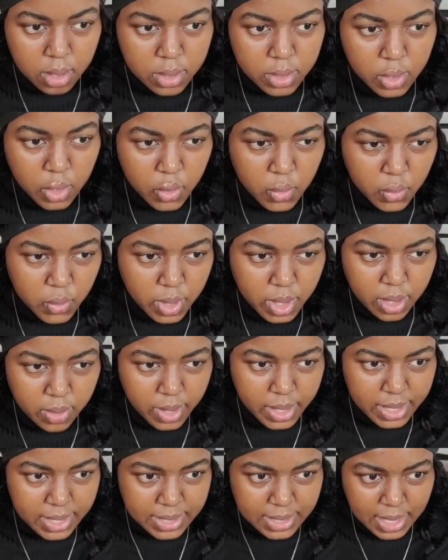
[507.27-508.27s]
So you really
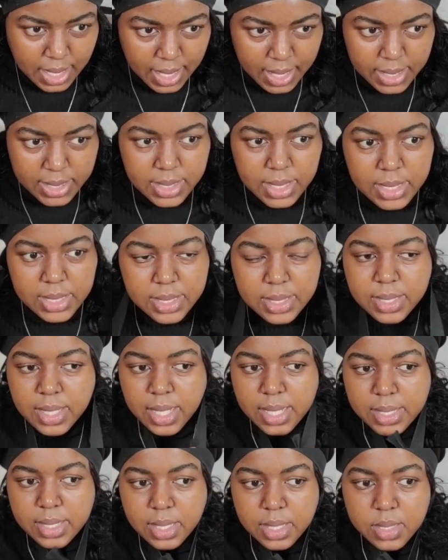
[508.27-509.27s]
want to tie it as
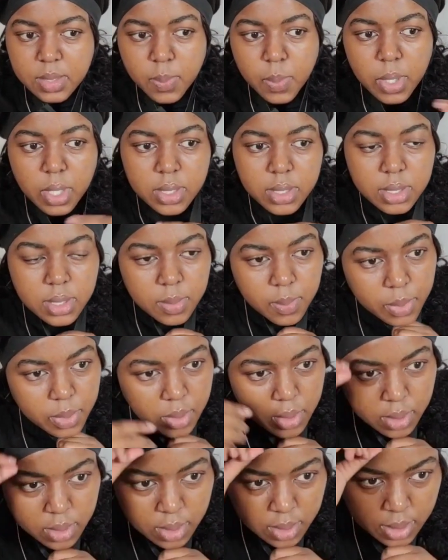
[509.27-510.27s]
tight as
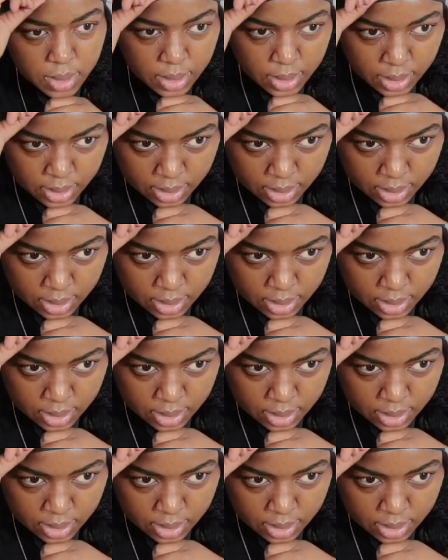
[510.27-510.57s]
possible.